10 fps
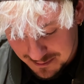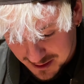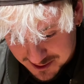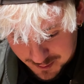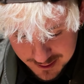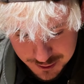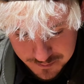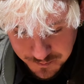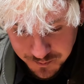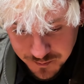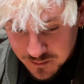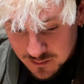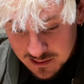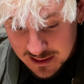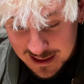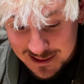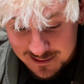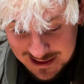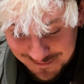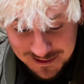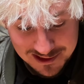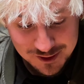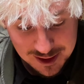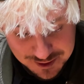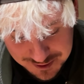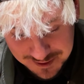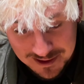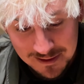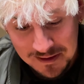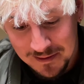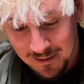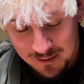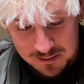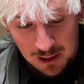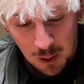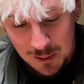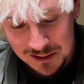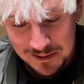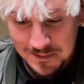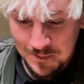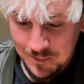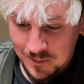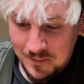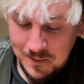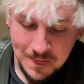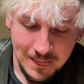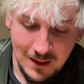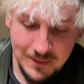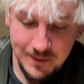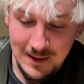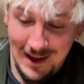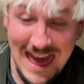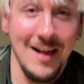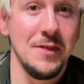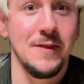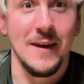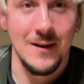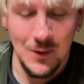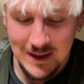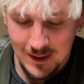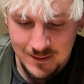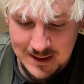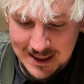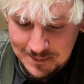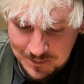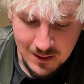that much punch. It definitely changes the whole health thing going on, right?